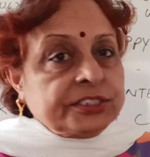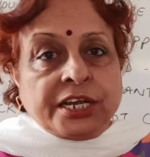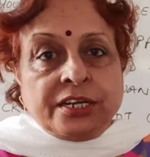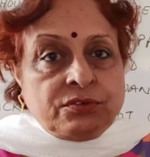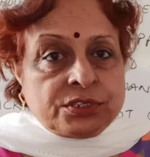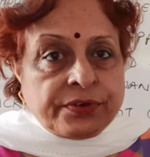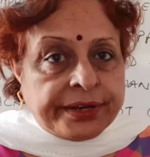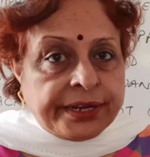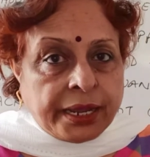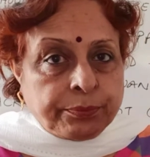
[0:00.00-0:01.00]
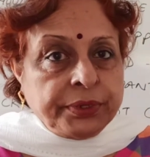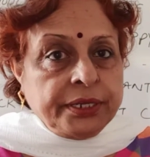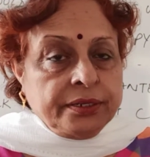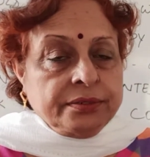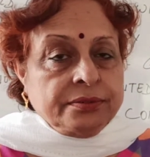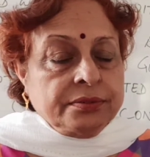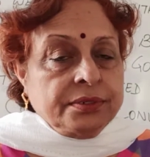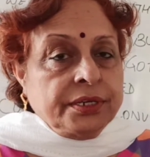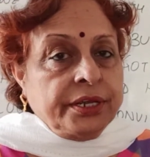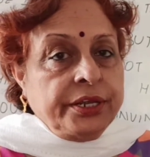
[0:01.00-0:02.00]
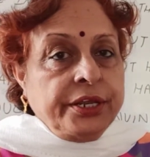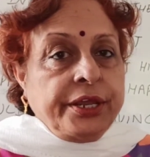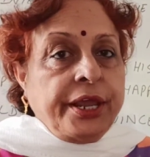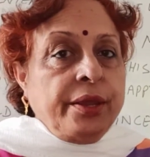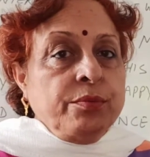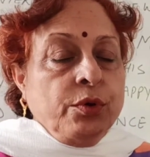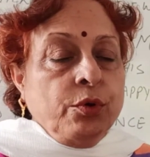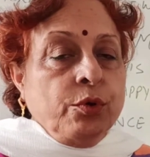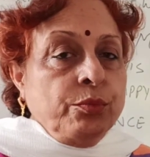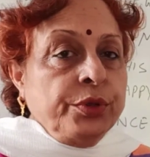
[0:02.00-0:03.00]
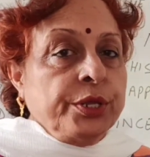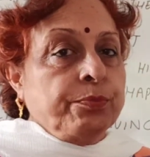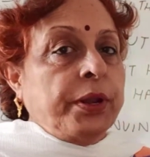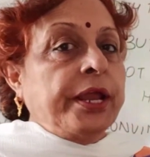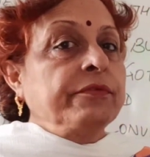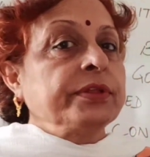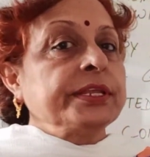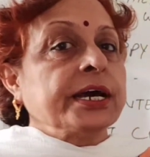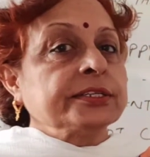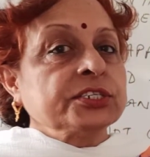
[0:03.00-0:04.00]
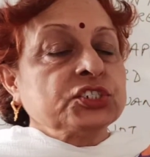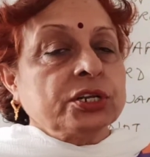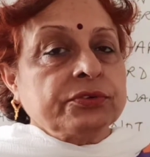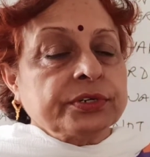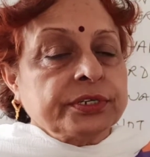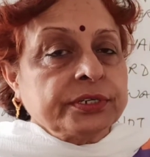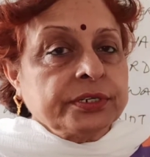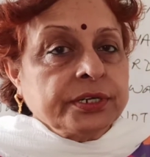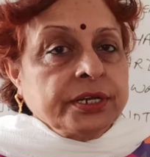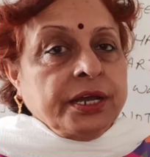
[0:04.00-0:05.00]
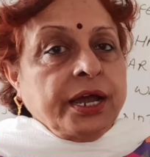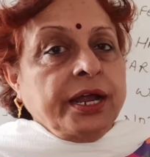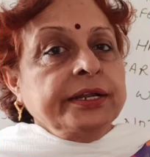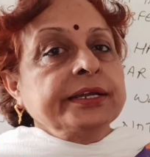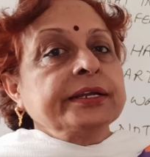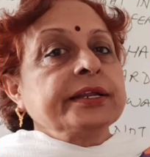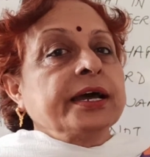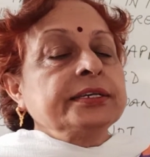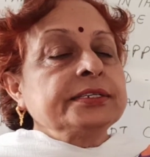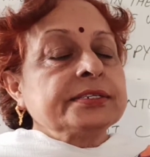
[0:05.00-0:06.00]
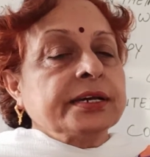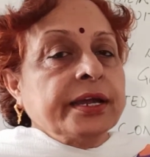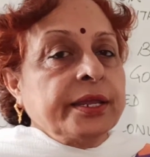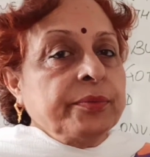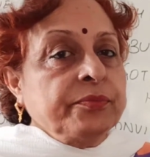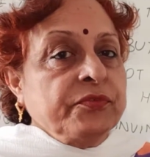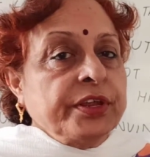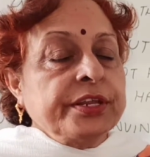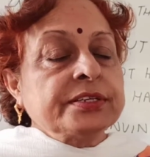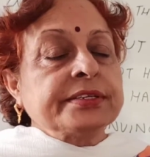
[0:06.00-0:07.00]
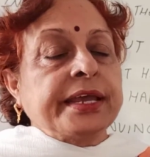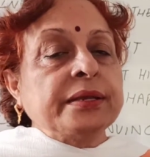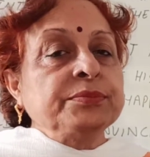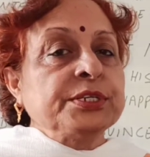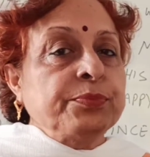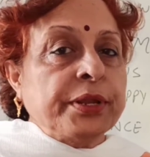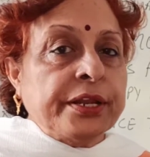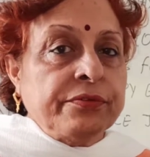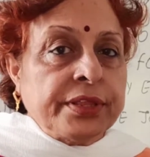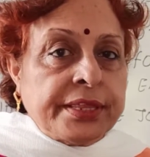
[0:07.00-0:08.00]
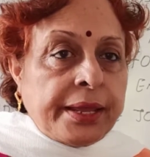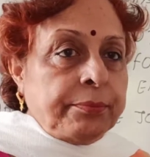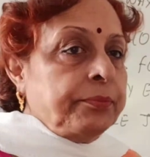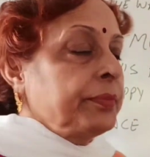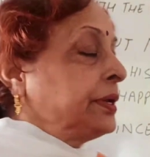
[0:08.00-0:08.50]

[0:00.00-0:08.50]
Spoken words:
child was very happy. He came home, he played with the other children, and he had a nice time, various games he played with them,